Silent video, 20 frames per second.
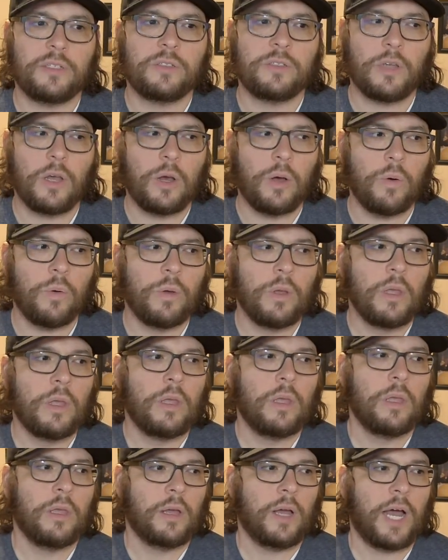So
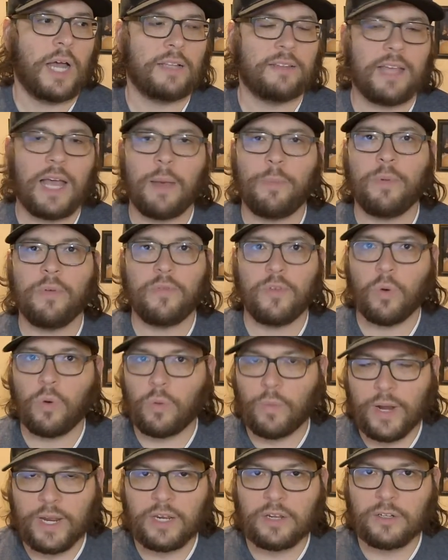on top of your
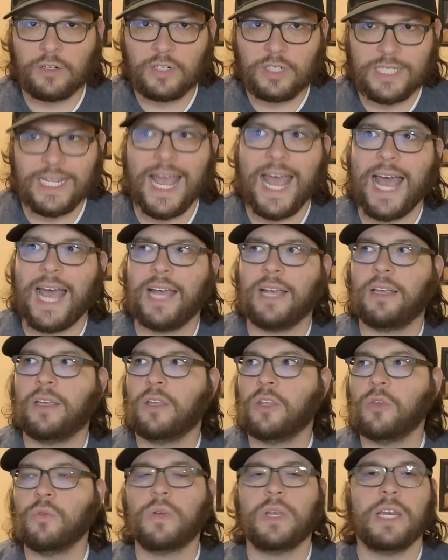regular attack,
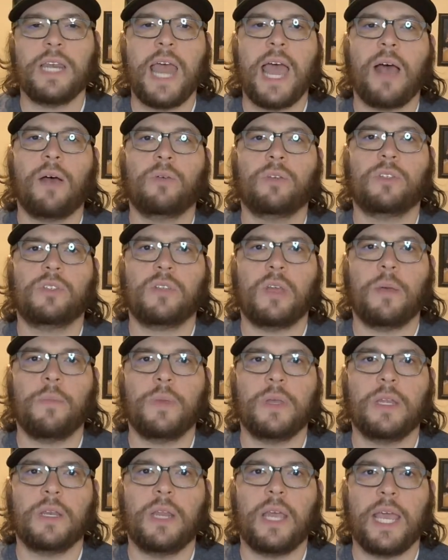you can now
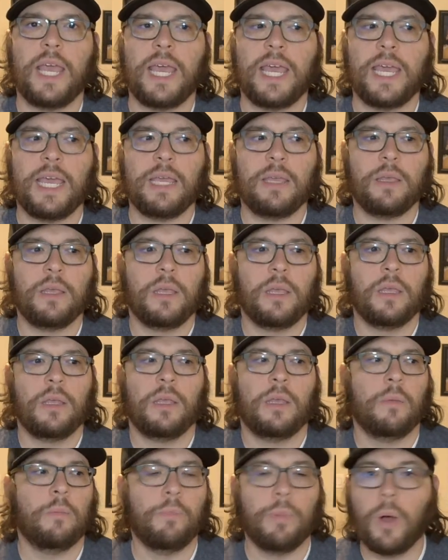summon a
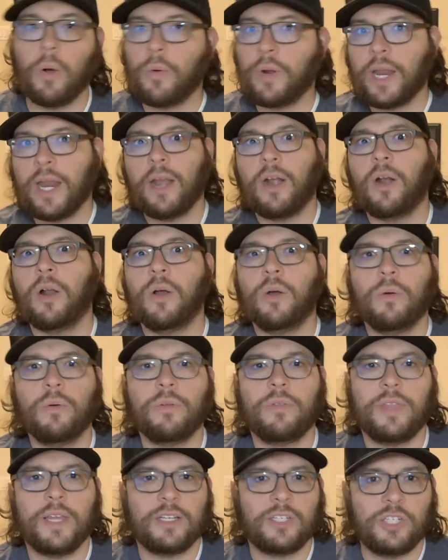bow and arrow
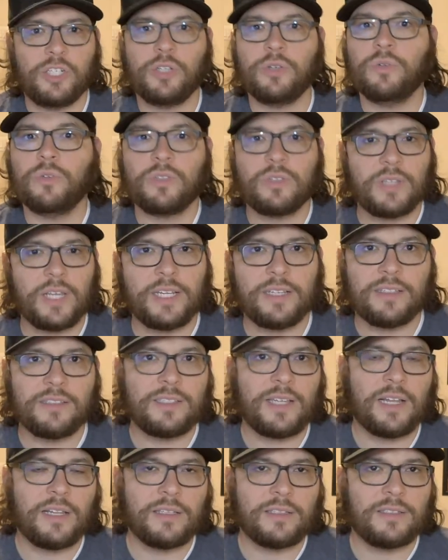that shoots like the
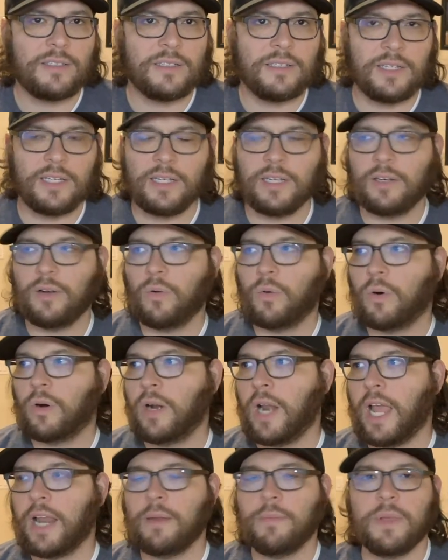skeleton did, or
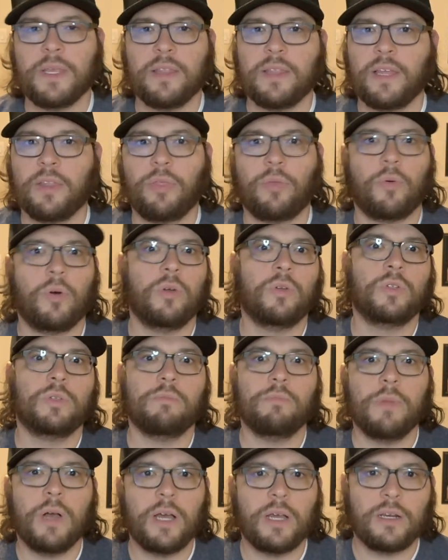an enemy that throws
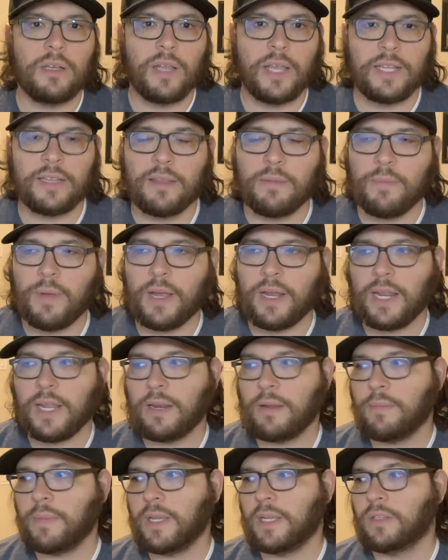mud like the mud
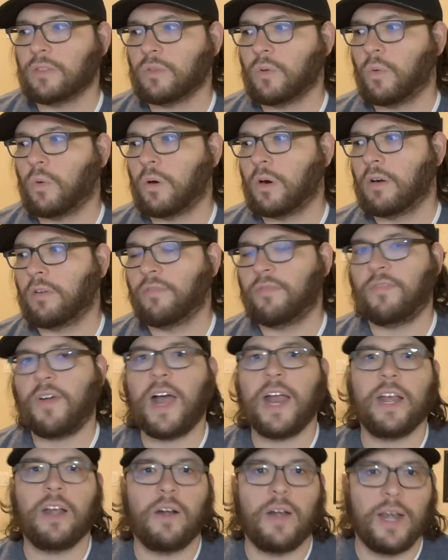enemies, or
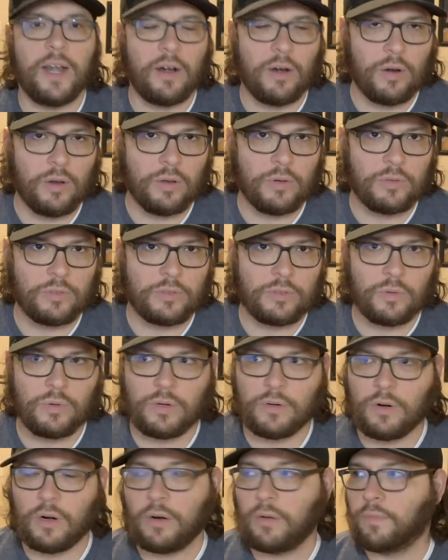fire arrows,
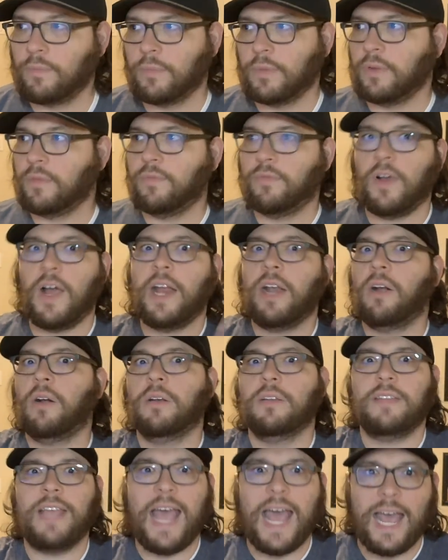or fire
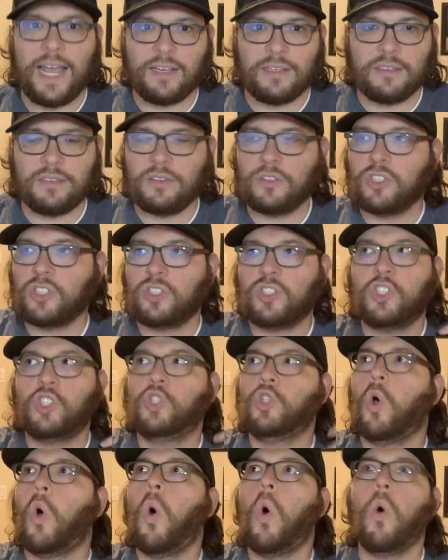attacks. There's
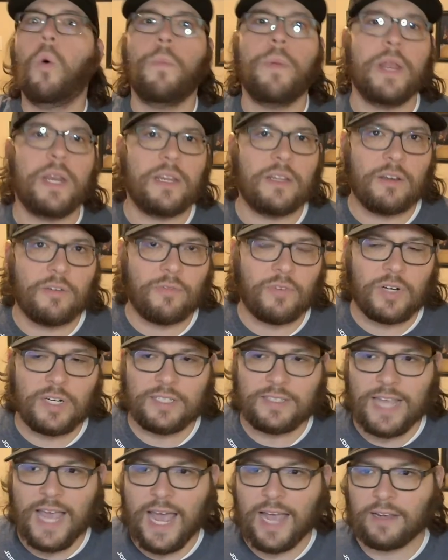so many different
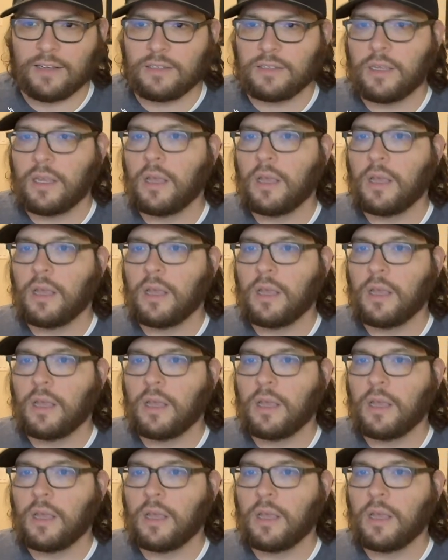attacks.